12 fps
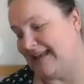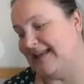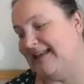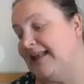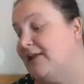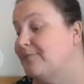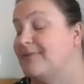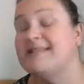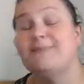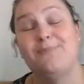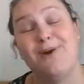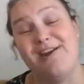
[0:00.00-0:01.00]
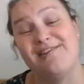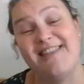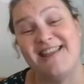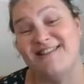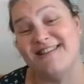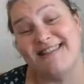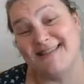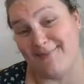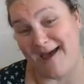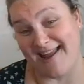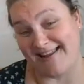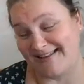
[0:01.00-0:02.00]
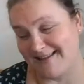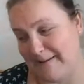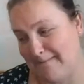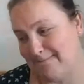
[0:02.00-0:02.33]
Little Miss Birthday just smiled.